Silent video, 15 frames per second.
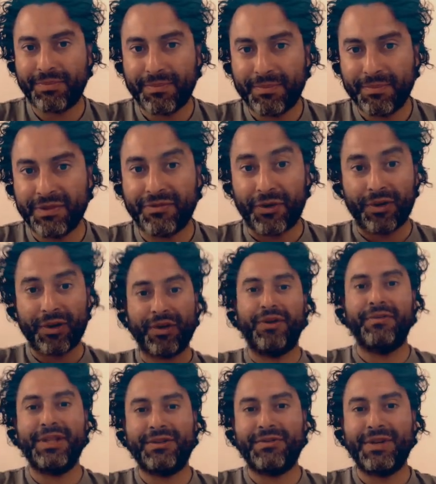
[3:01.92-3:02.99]
before
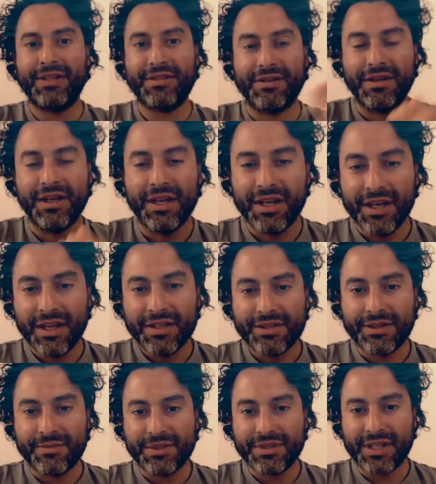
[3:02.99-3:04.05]
COVID, right? So it's almost